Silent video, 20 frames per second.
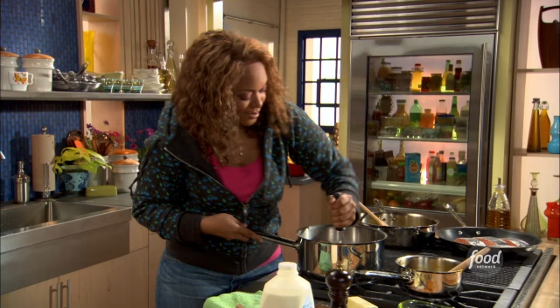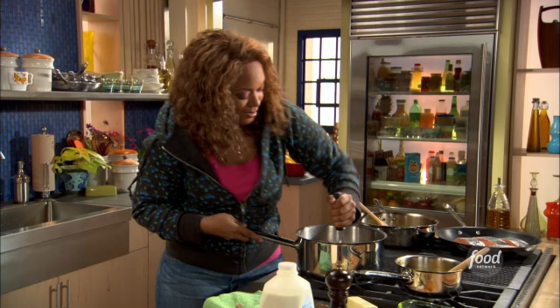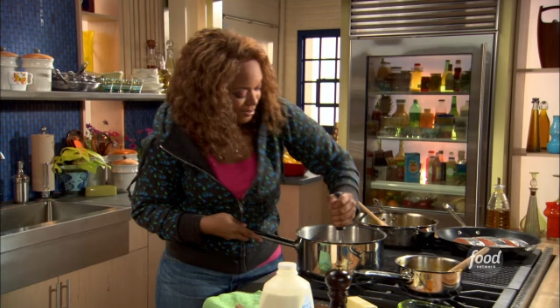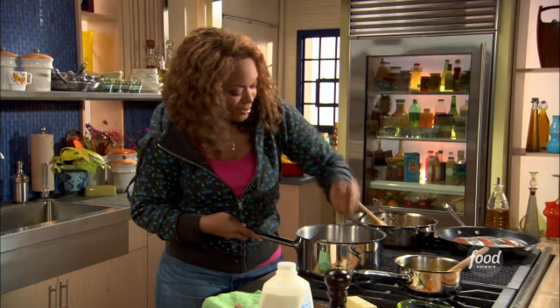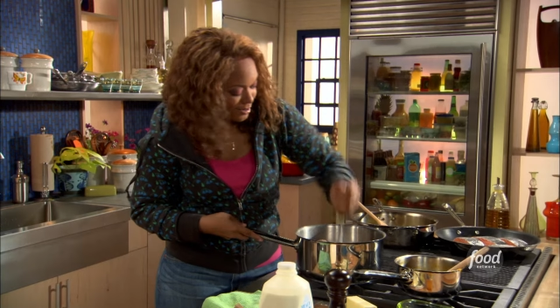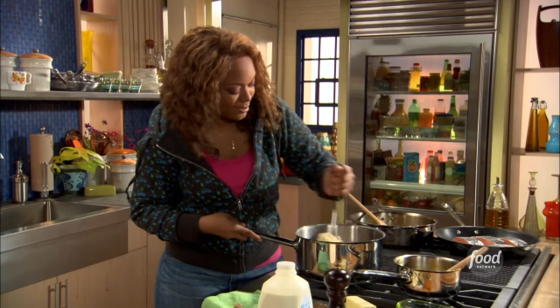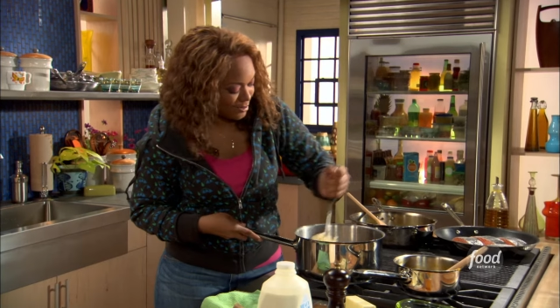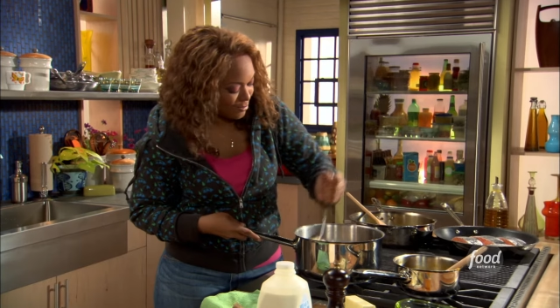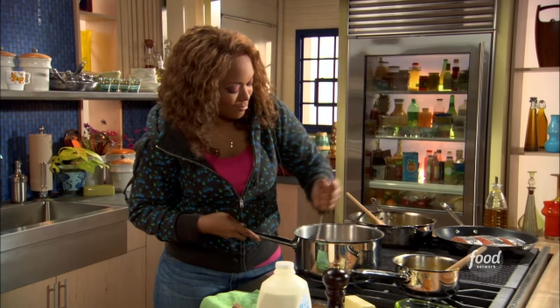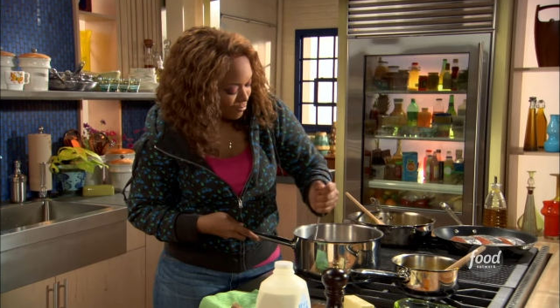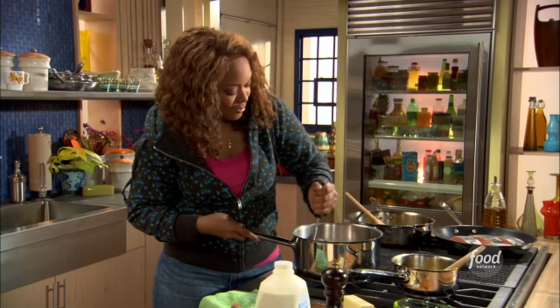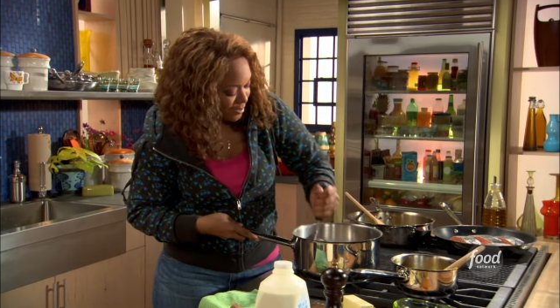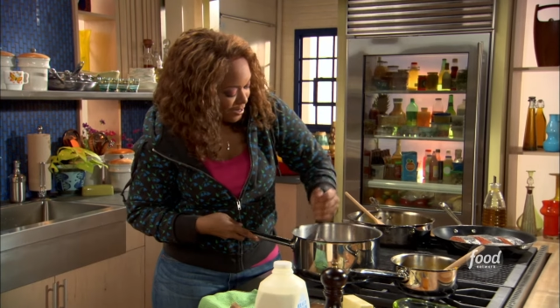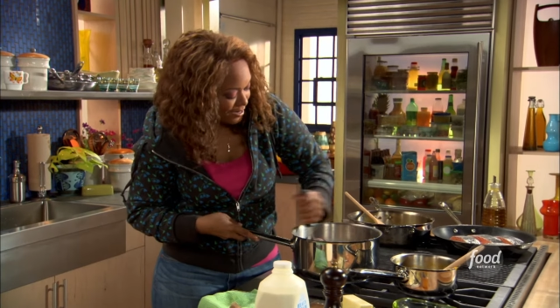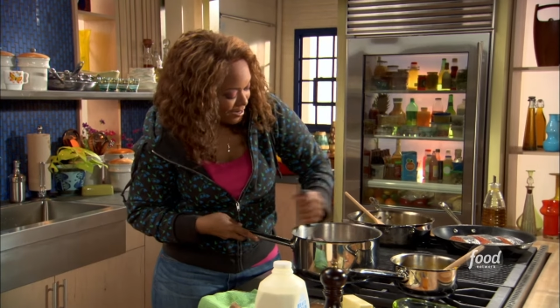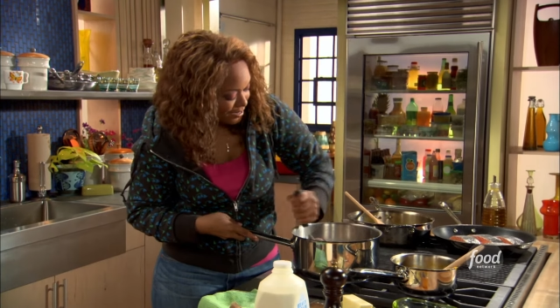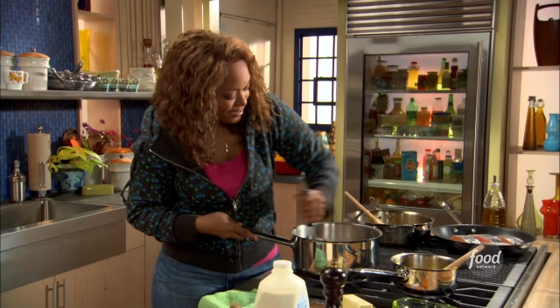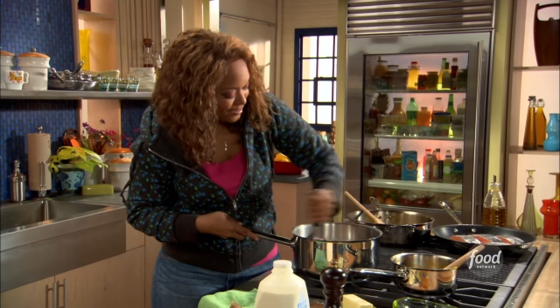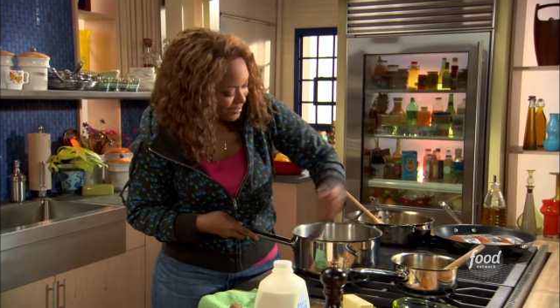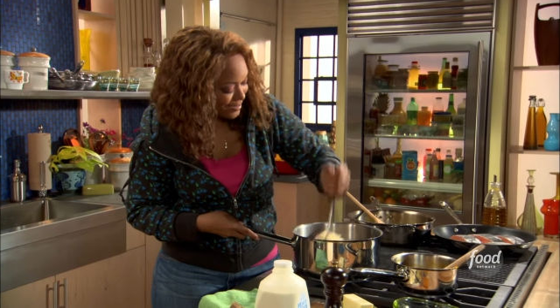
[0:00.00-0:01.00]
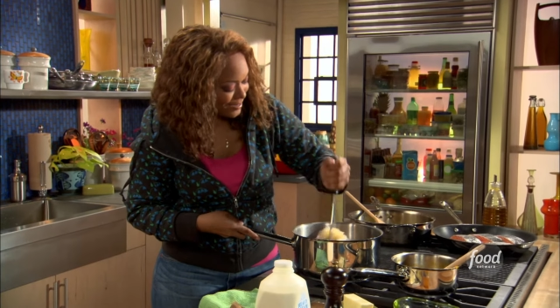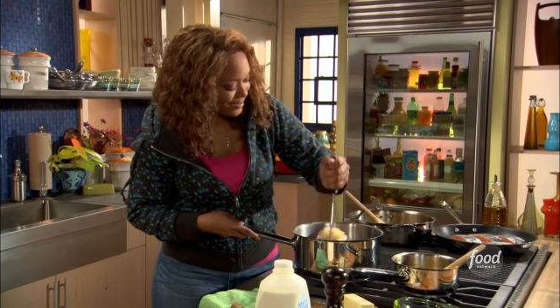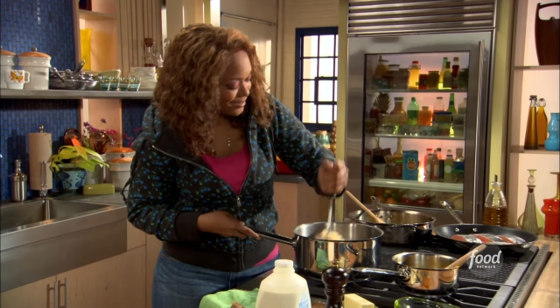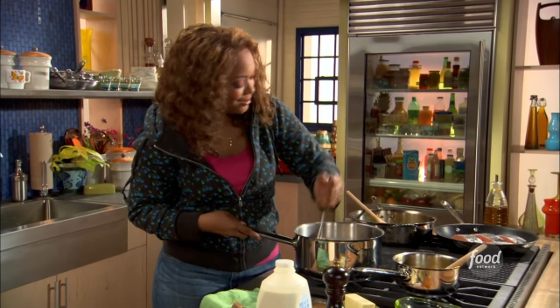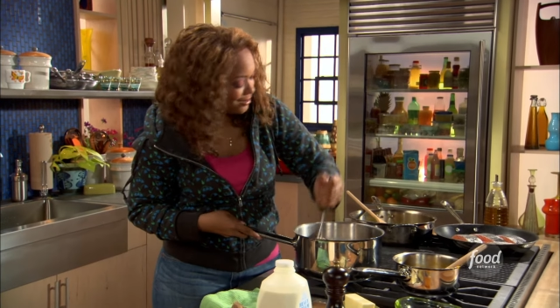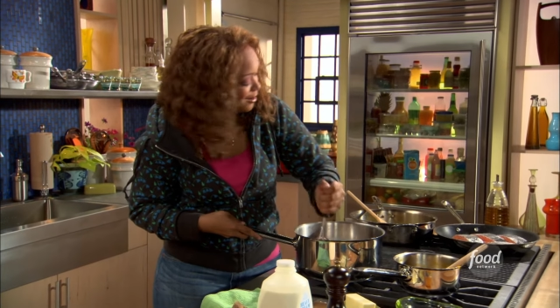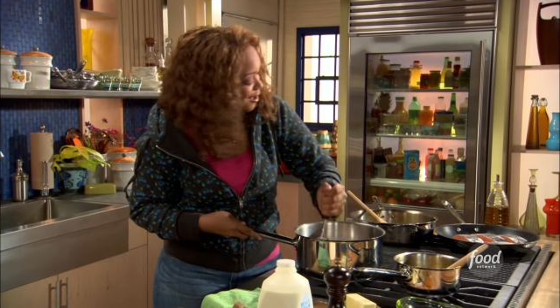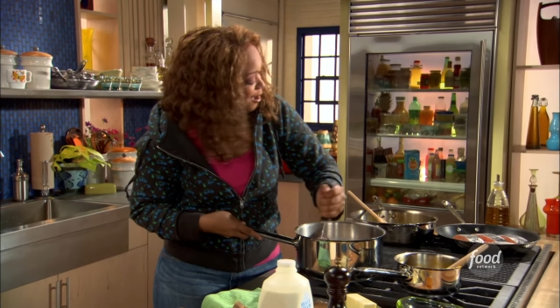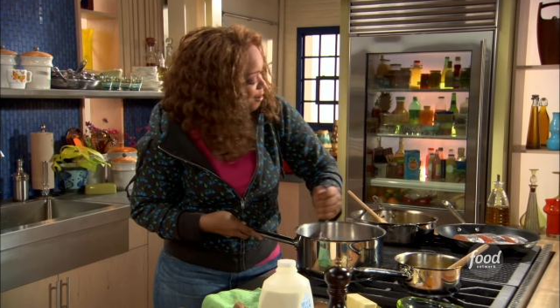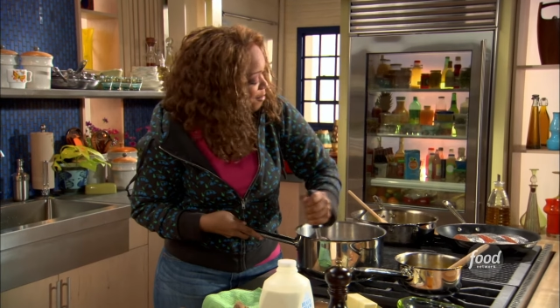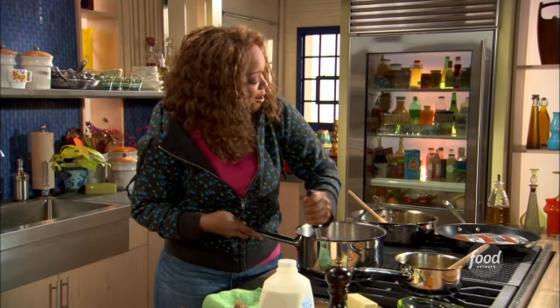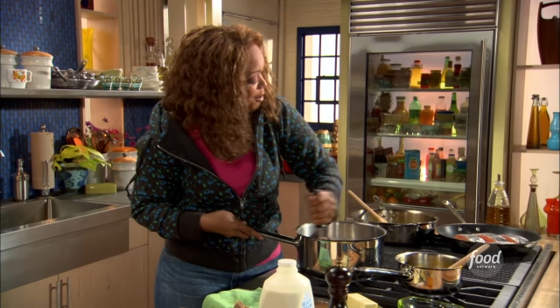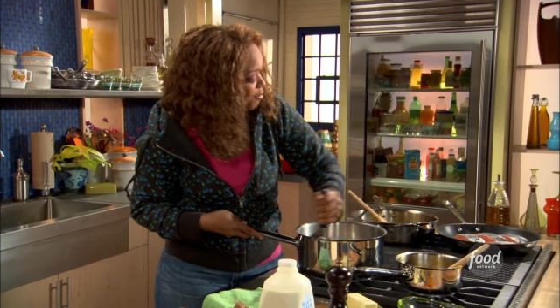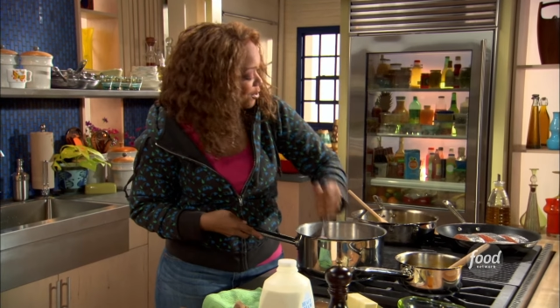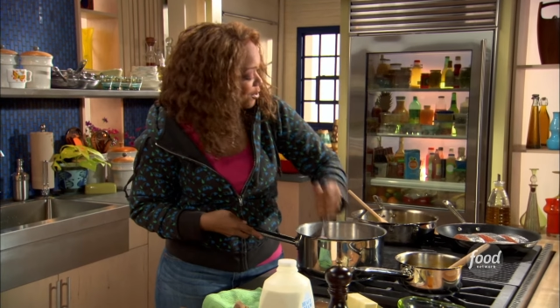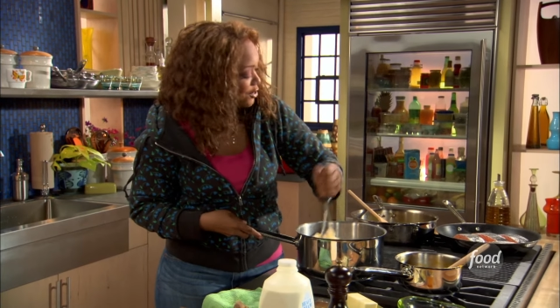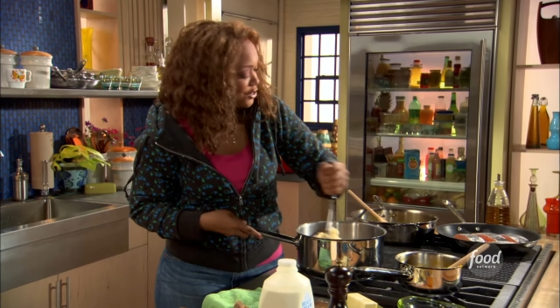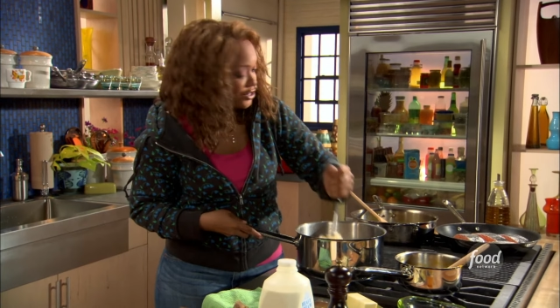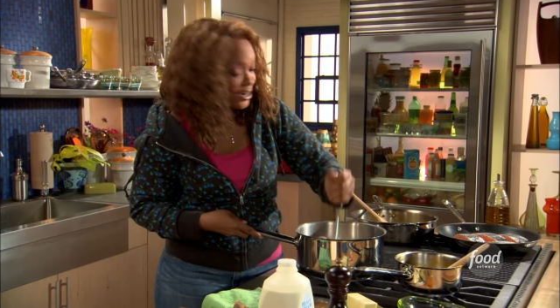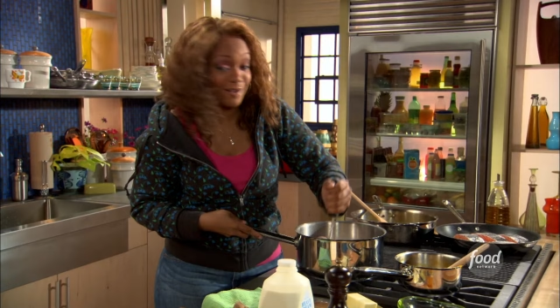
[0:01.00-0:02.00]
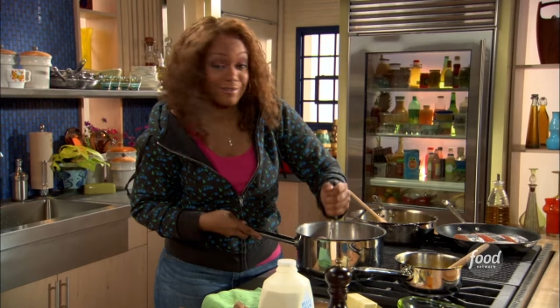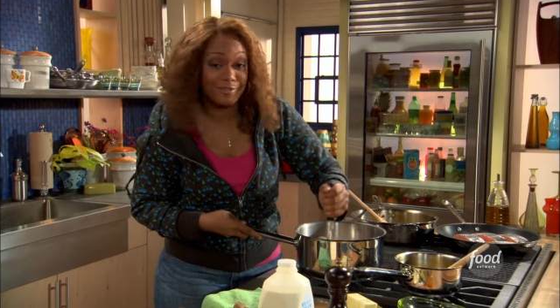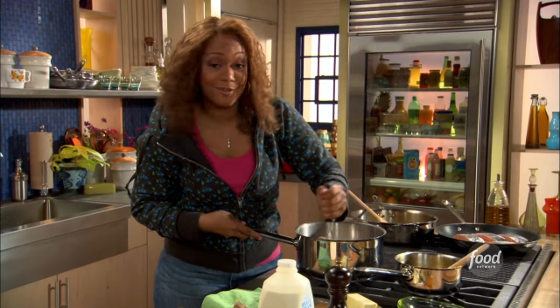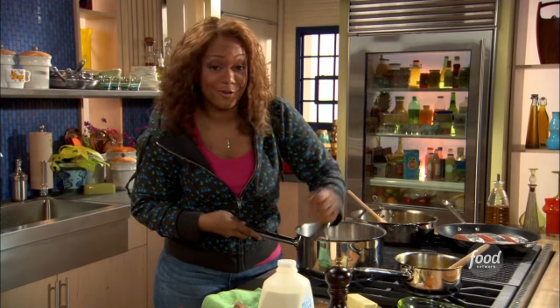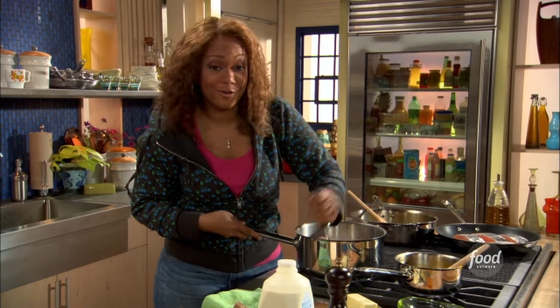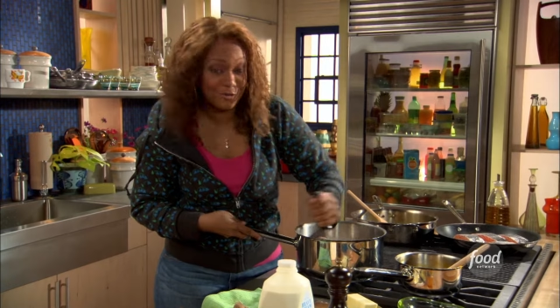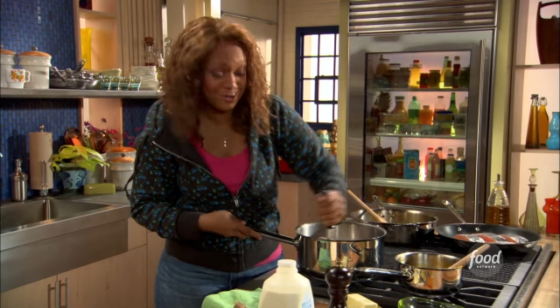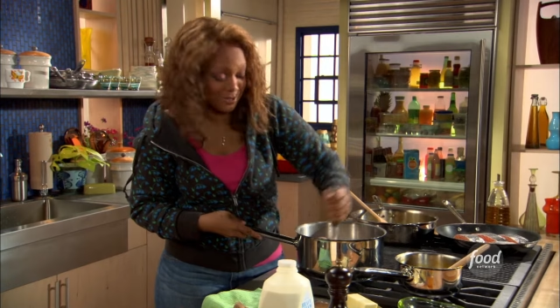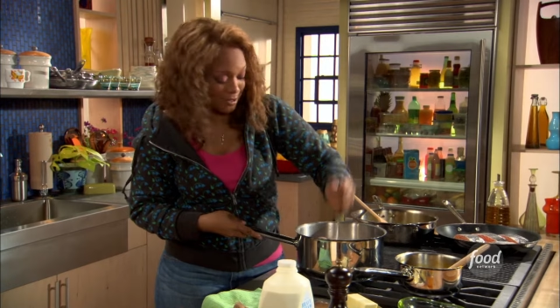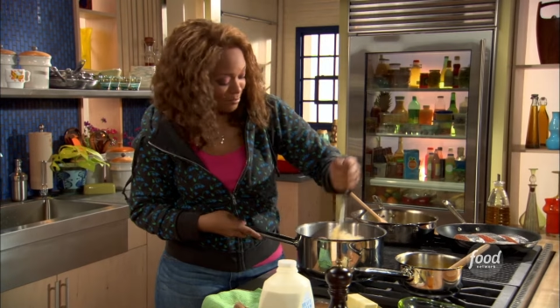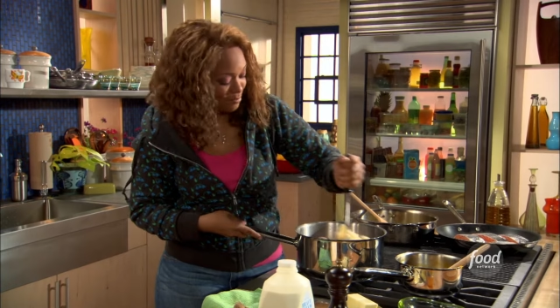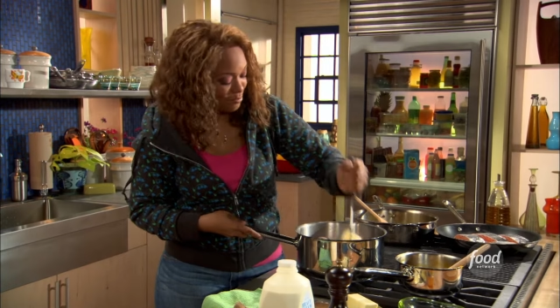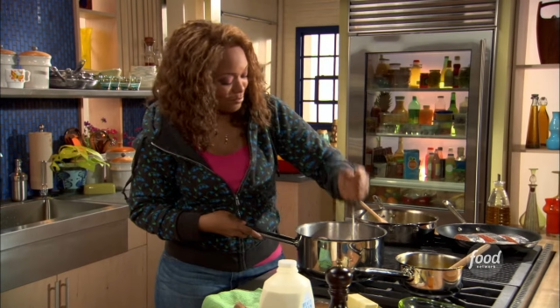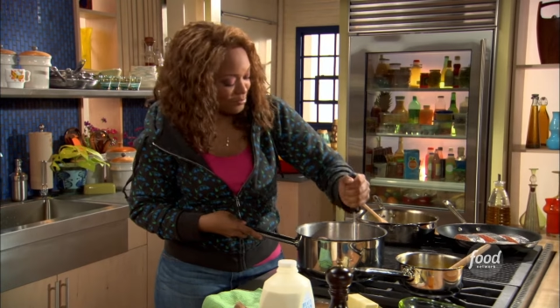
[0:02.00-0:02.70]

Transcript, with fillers: All right, I might wanna check those